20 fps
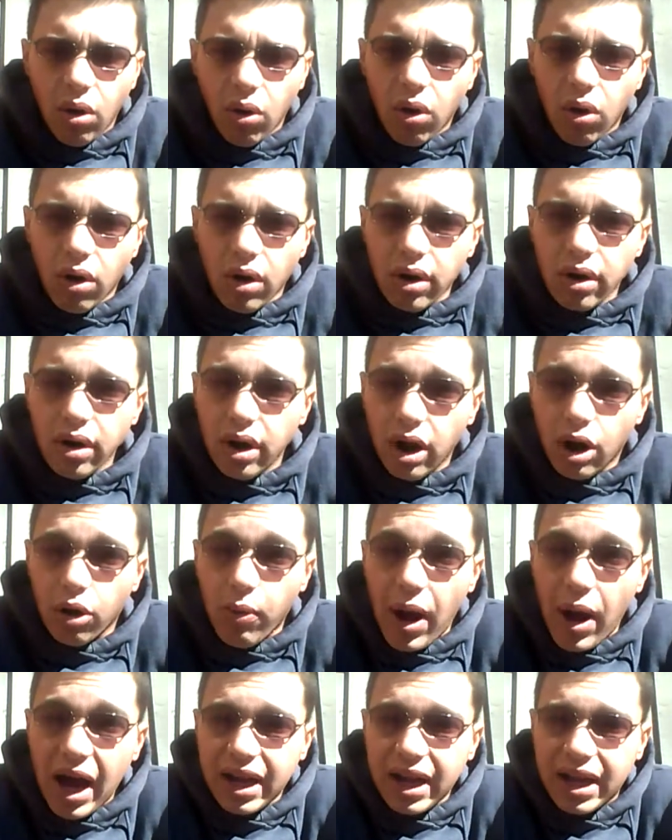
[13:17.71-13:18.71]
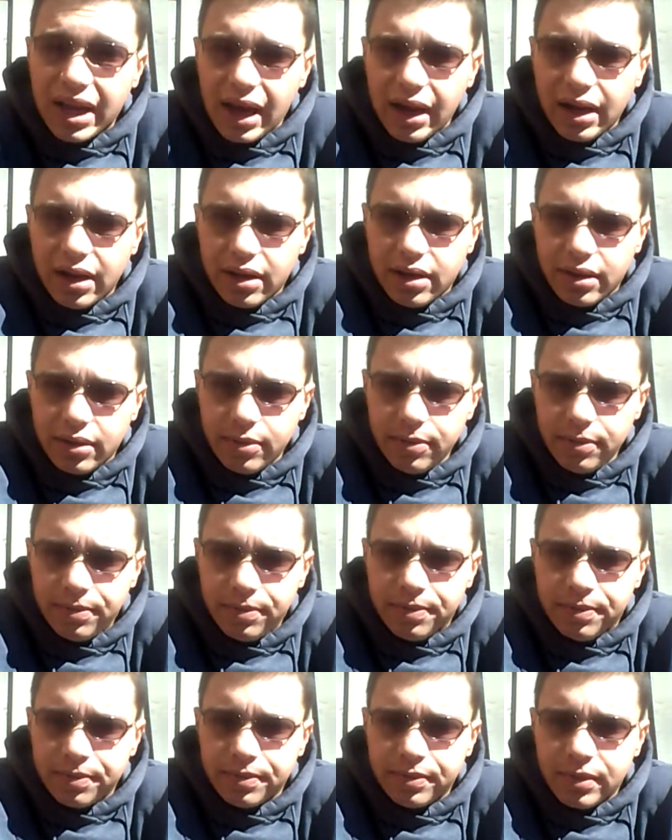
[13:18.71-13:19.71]
or eradicated.
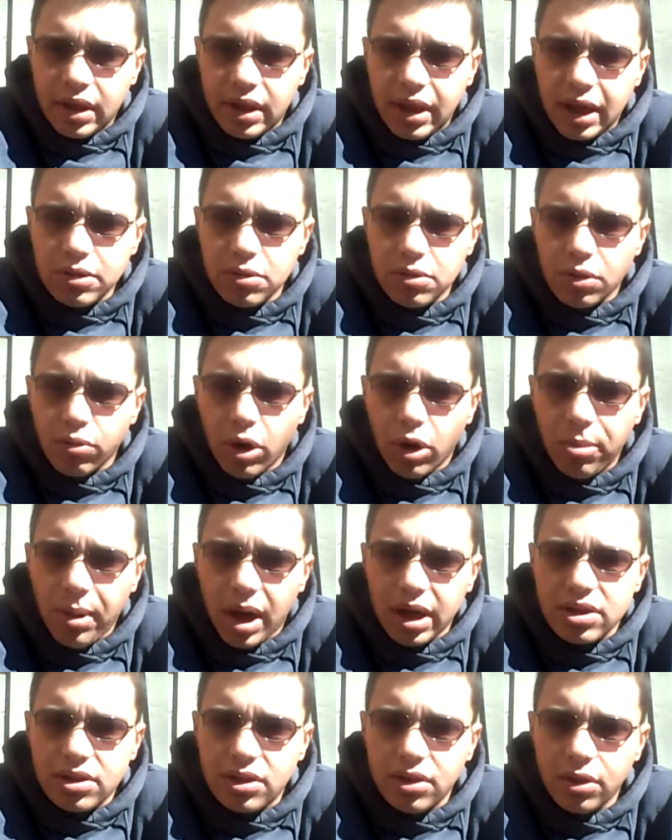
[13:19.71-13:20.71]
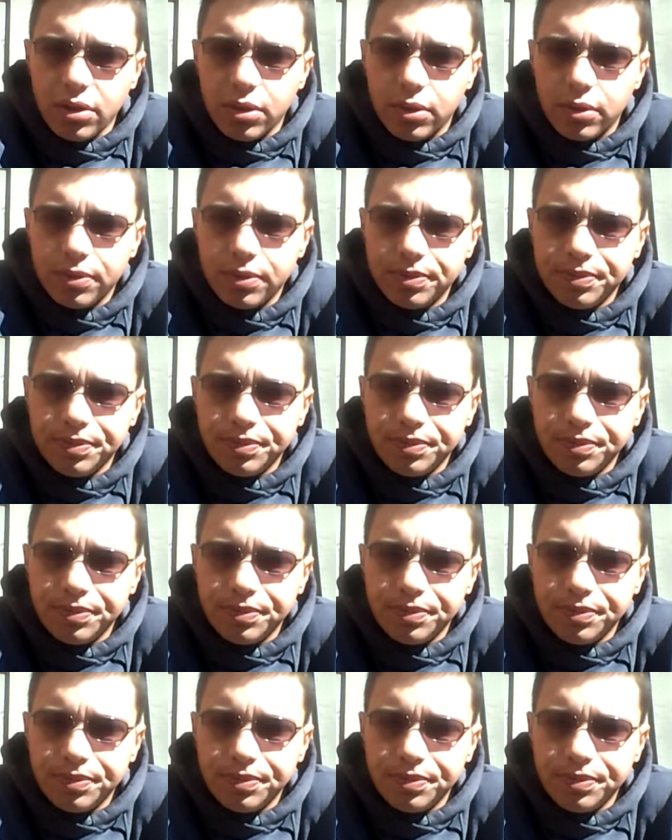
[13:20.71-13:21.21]
That's what robots do.